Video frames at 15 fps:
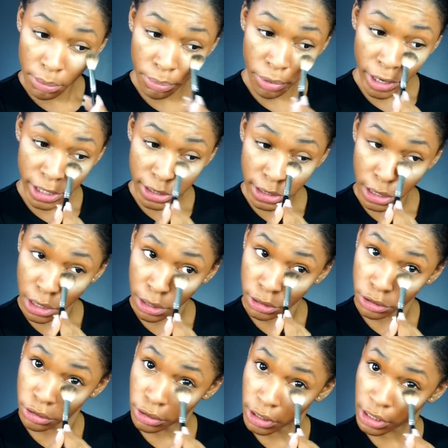and press it
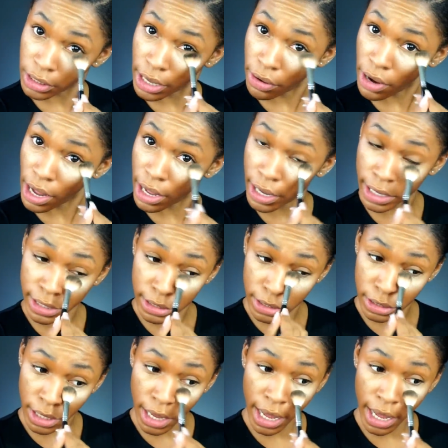underneath our eyes to